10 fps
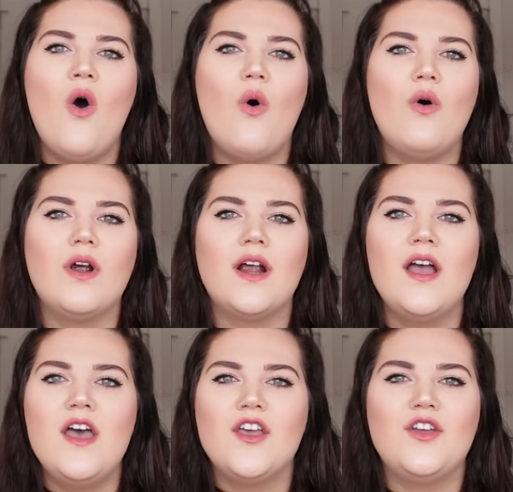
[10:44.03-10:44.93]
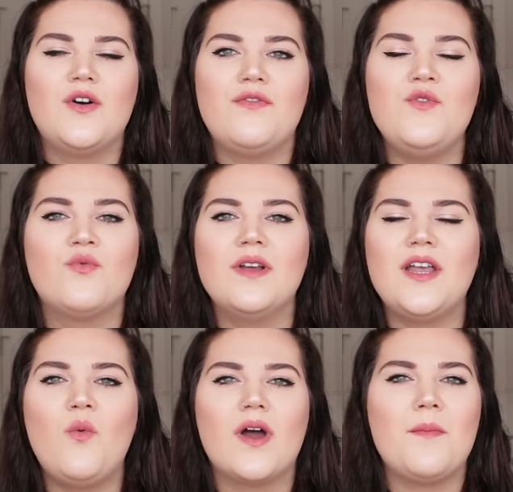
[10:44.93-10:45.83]
or if you
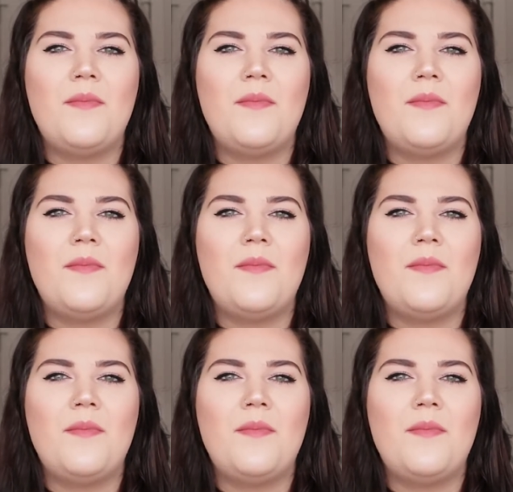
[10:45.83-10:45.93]
really want to